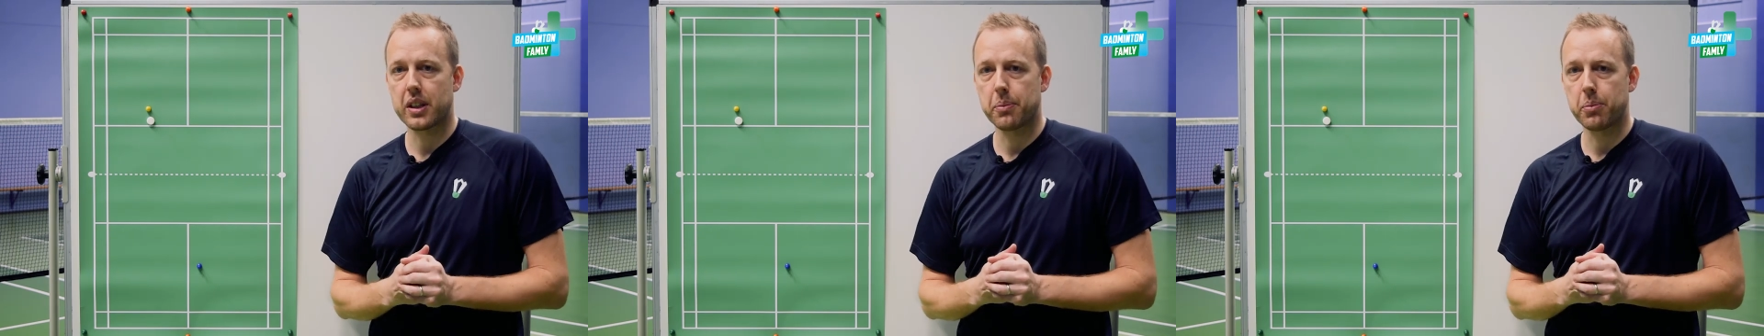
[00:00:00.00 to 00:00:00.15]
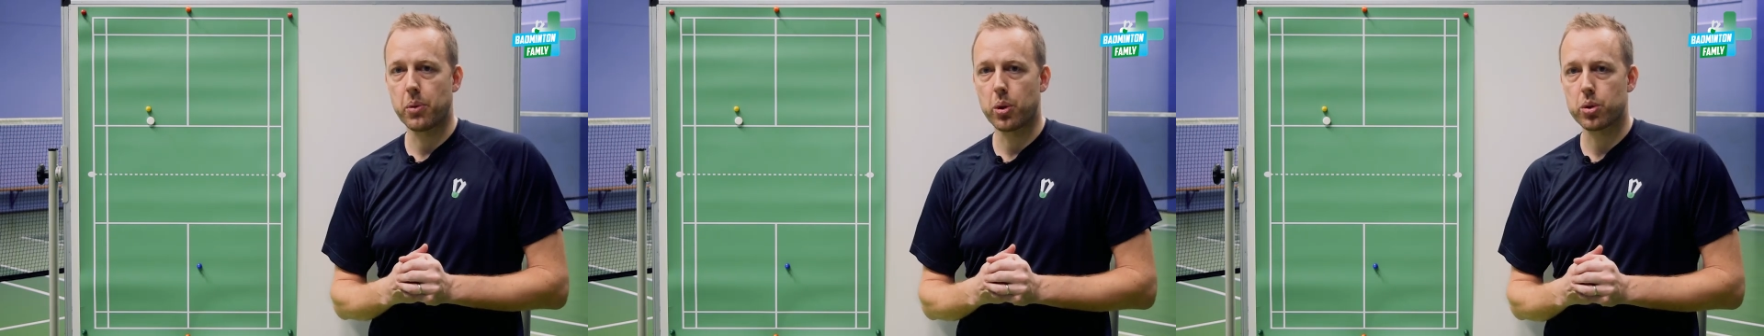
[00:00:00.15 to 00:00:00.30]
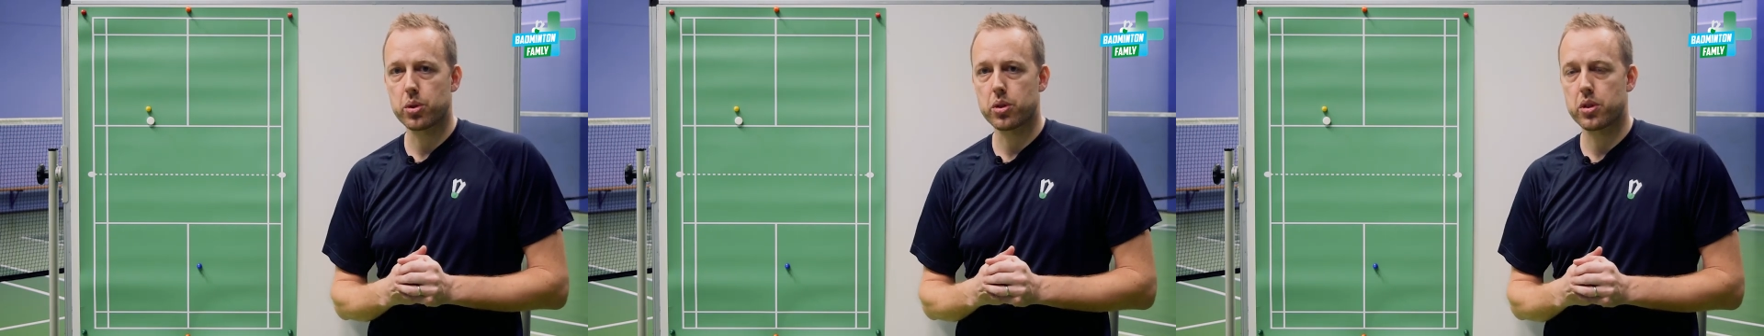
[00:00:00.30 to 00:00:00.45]
the
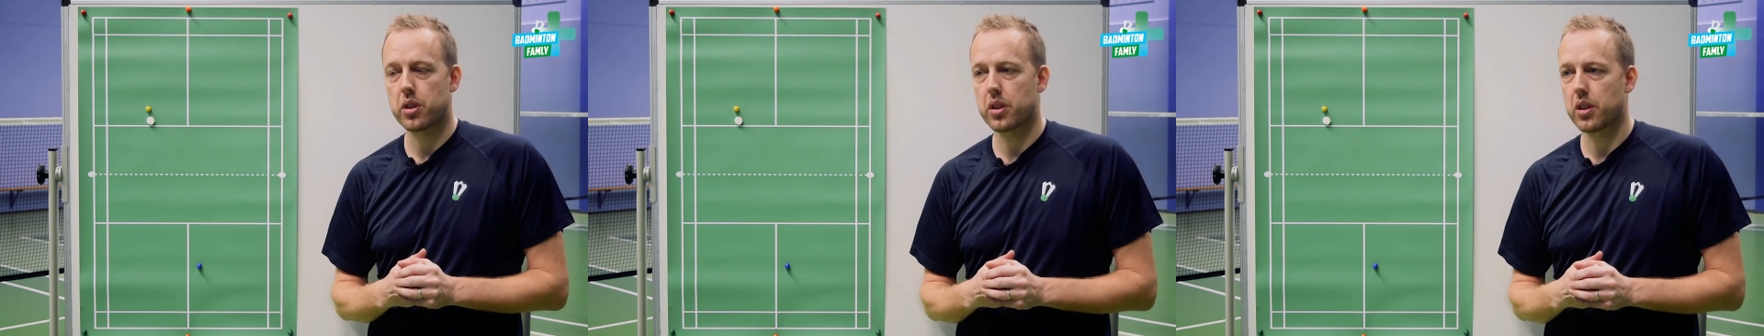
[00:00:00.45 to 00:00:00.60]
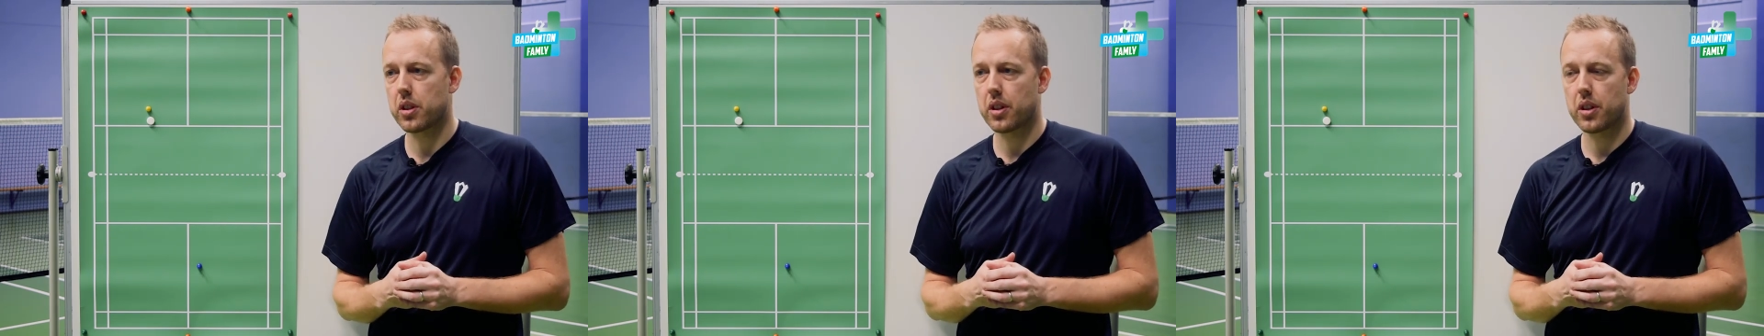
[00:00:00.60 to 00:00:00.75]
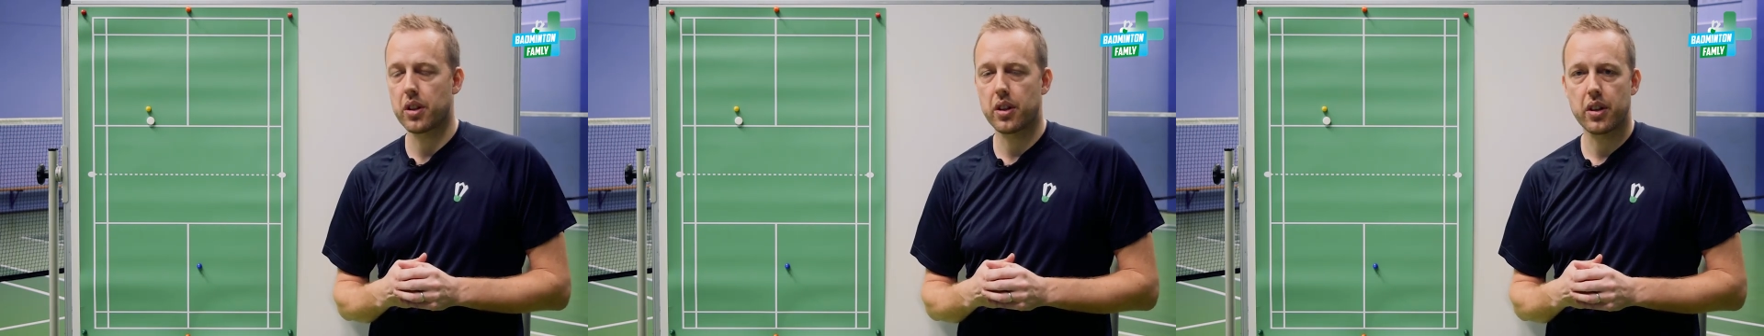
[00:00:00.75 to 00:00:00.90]
most
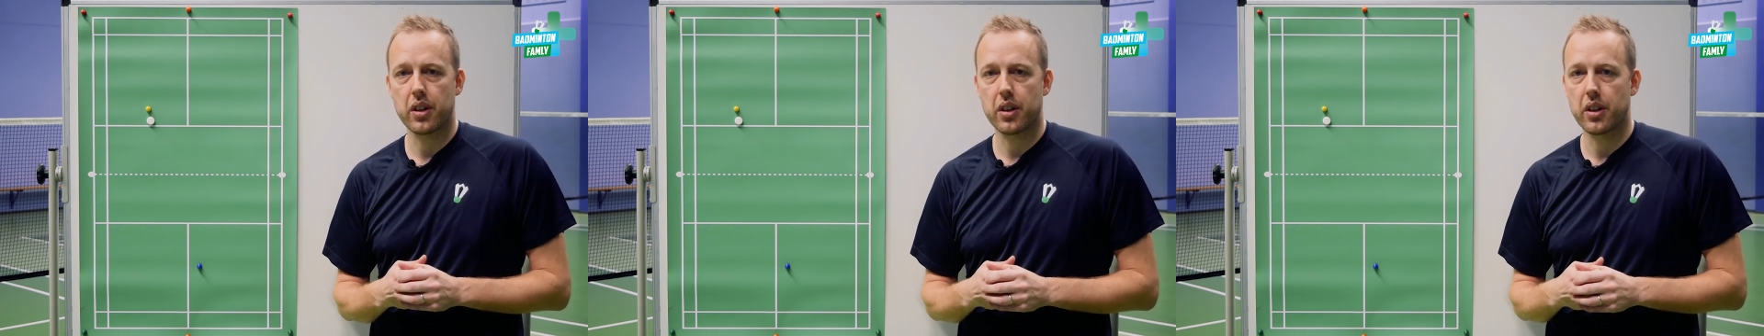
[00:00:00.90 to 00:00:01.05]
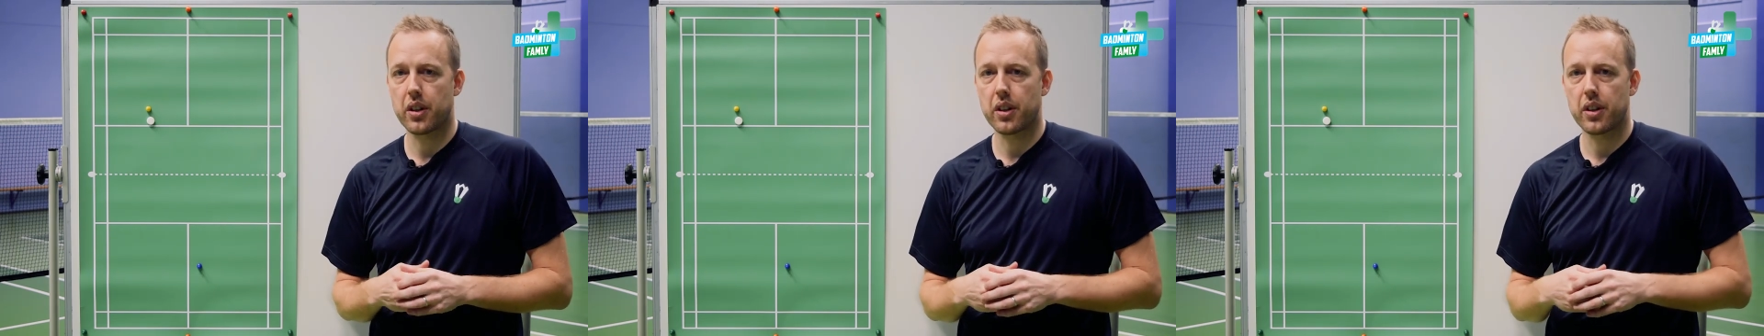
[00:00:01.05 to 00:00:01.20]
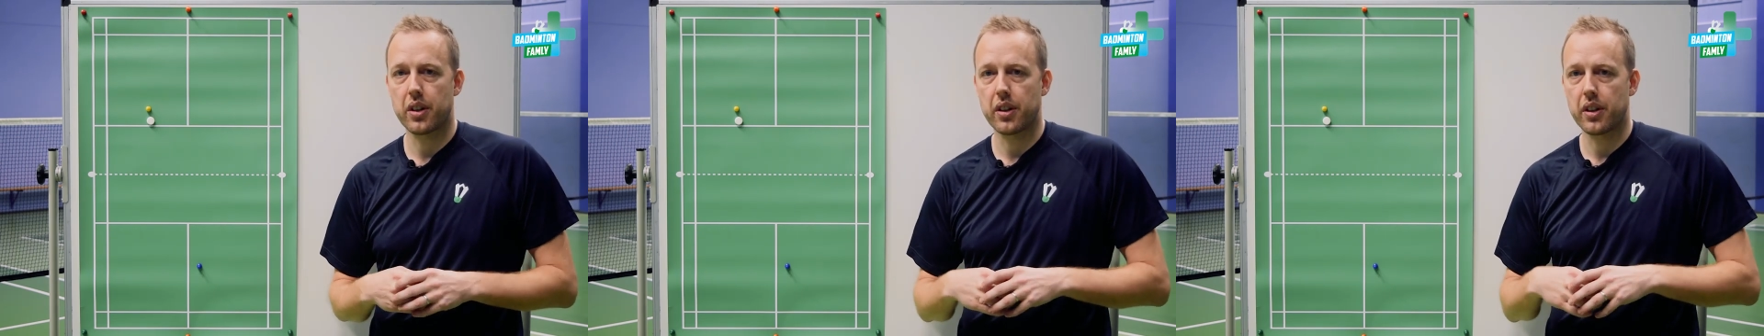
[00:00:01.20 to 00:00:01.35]

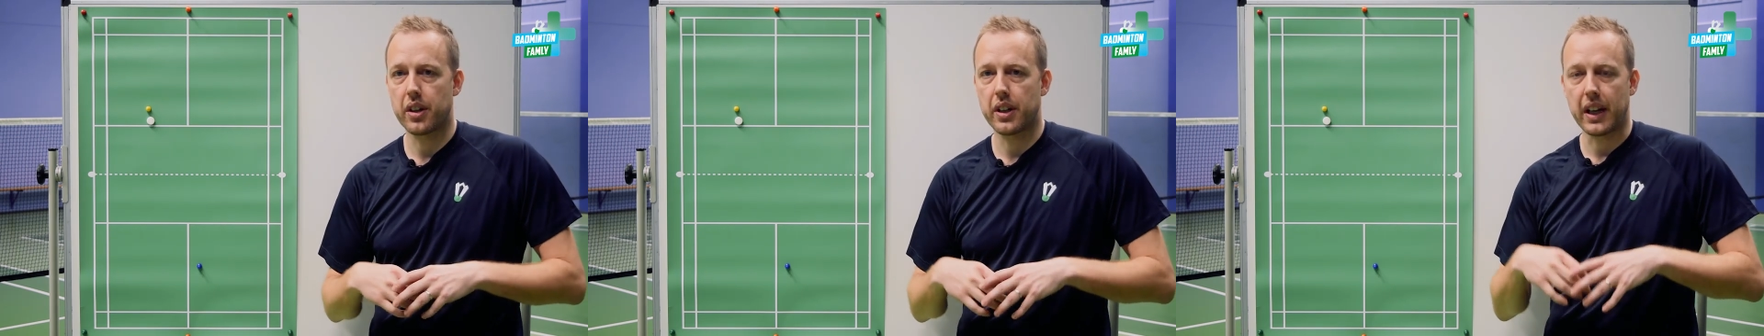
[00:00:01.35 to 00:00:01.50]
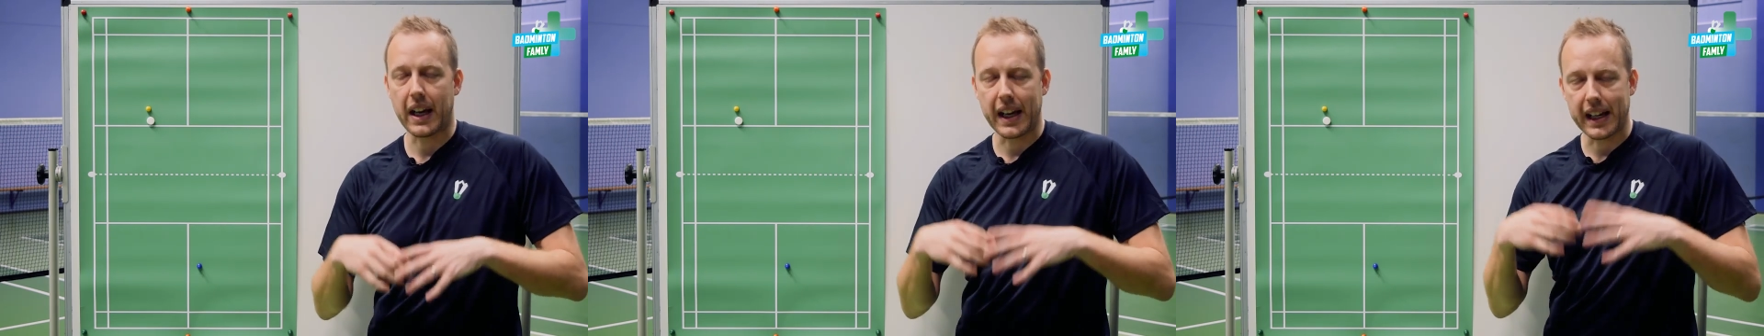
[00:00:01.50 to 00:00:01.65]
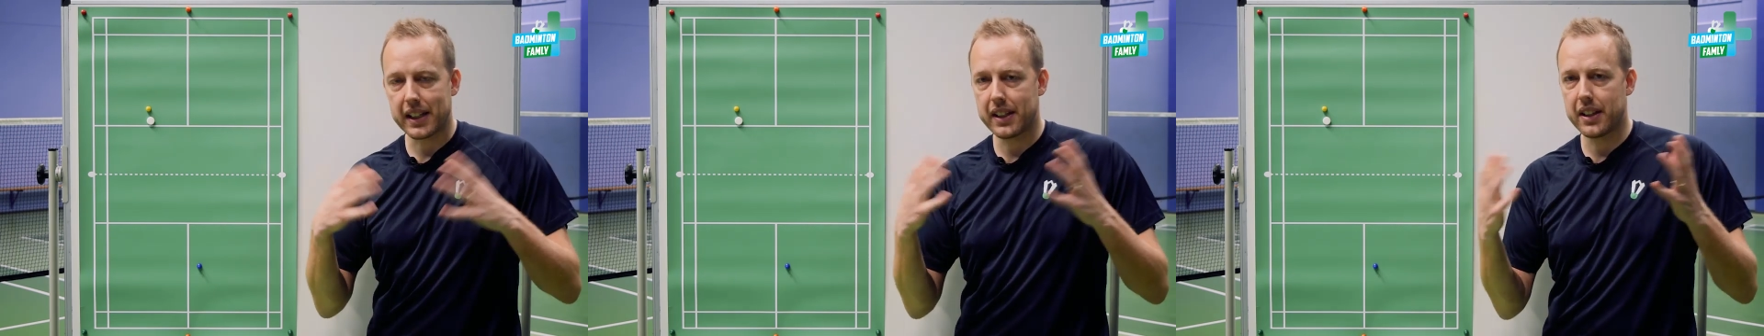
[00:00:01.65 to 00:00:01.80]
uh,
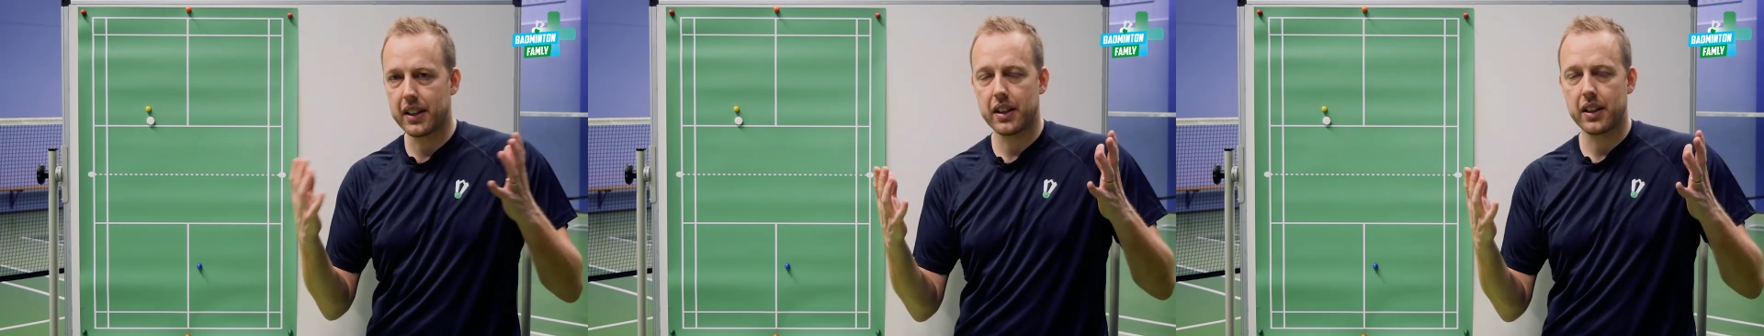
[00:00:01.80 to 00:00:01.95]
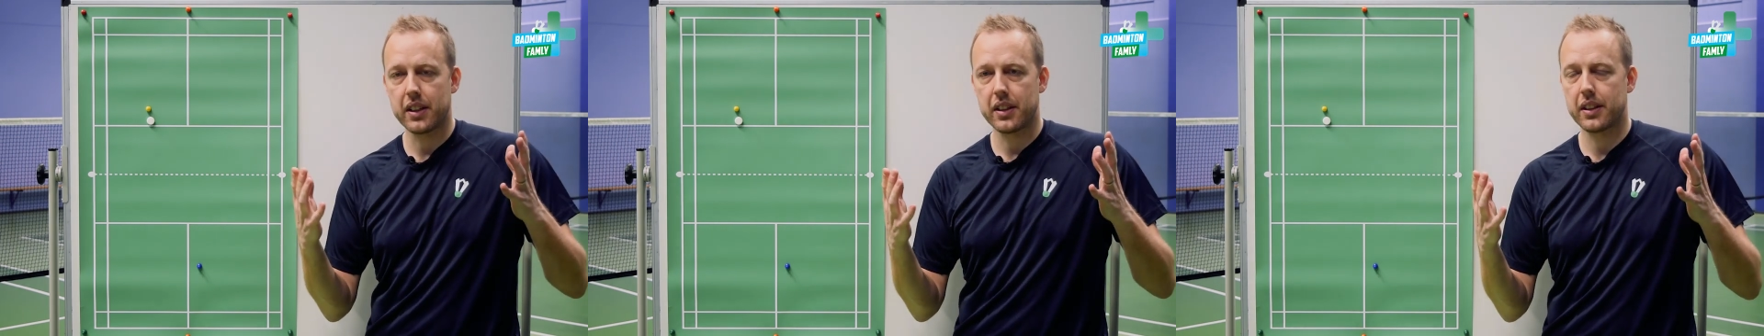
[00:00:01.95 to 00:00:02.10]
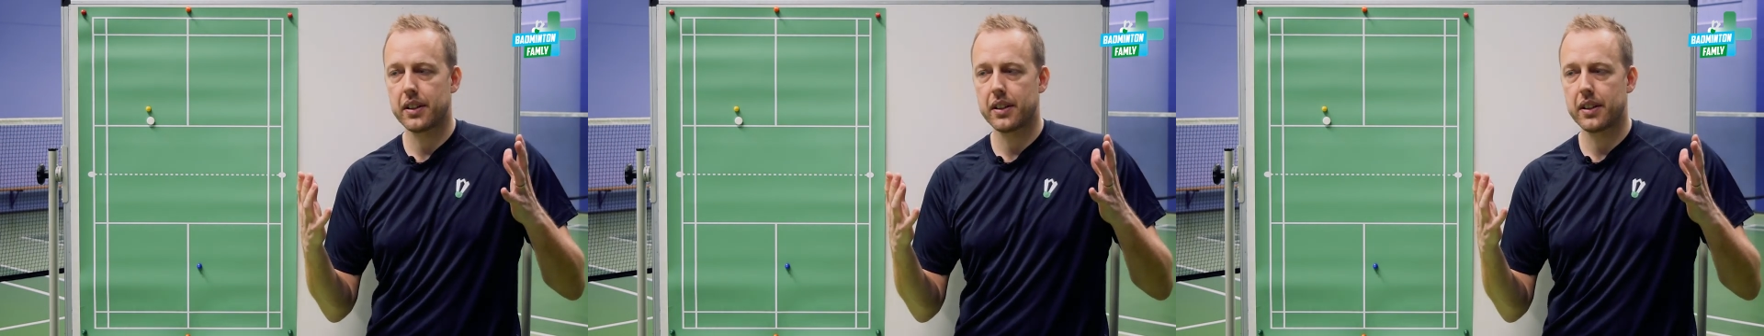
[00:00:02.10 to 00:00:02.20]
likely